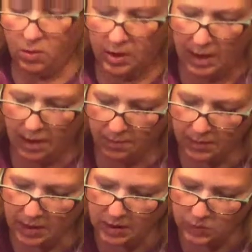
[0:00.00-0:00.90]
yeah,
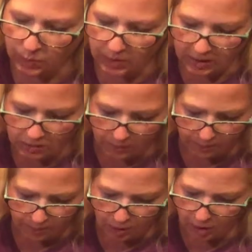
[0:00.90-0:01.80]
these
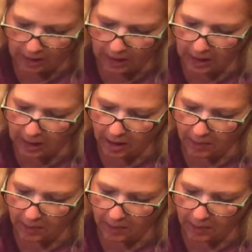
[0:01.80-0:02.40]
were pretty